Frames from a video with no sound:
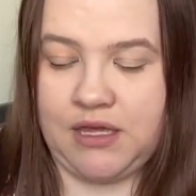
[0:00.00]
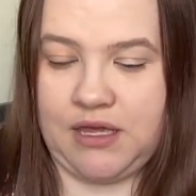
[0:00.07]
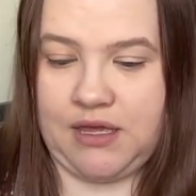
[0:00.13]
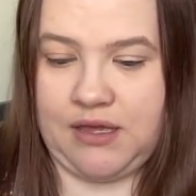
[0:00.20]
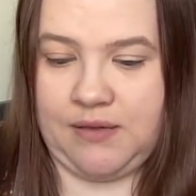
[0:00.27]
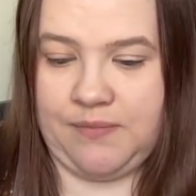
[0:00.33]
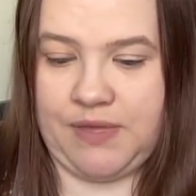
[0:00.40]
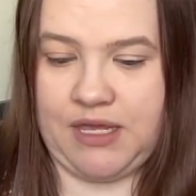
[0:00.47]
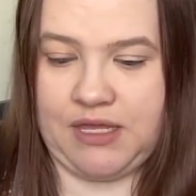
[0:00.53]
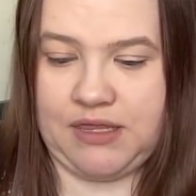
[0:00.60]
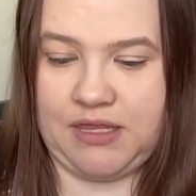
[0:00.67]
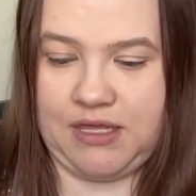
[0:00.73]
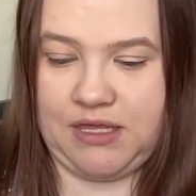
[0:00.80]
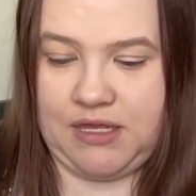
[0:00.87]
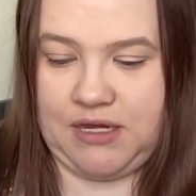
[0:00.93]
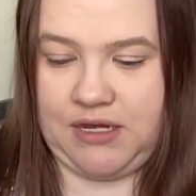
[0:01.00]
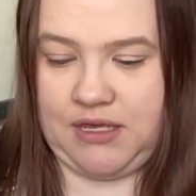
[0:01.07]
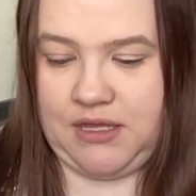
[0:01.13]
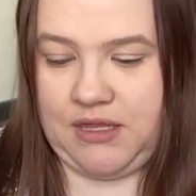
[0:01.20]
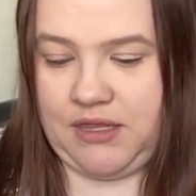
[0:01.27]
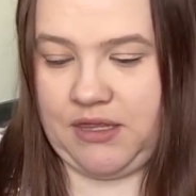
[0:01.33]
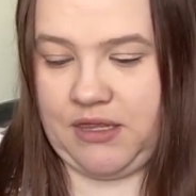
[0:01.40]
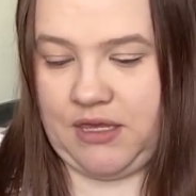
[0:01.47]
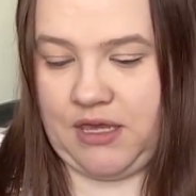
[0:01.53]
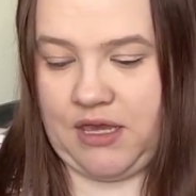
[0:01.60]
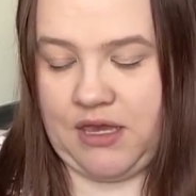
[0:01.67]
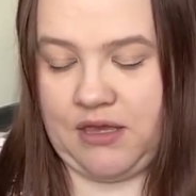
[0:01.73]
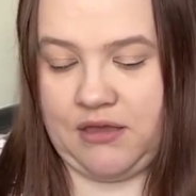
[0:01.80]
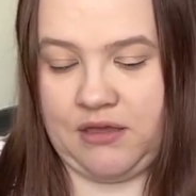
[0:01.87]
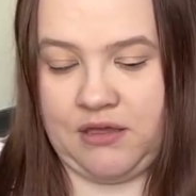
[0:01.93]
Um, and then the
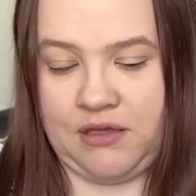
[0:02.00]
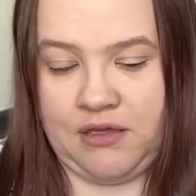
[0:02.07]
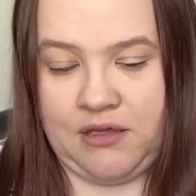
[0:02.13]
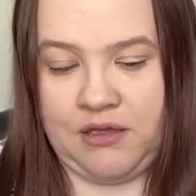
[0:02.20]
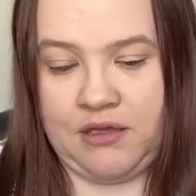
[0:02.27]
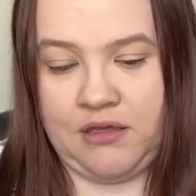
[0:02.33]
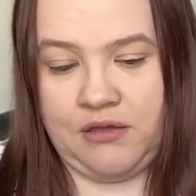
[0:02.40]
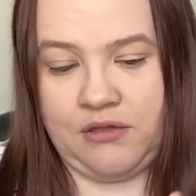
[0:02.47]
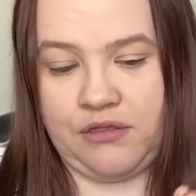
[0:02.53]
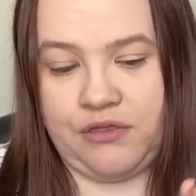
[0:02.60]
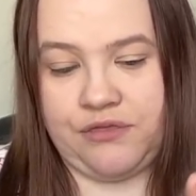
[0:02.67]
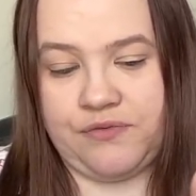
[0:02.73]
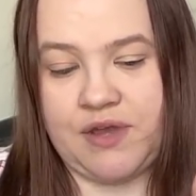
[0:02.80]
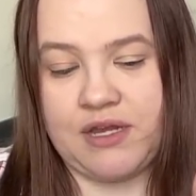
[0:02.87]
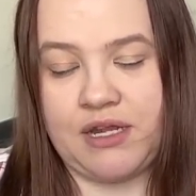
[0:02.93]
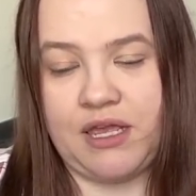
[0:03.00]
thread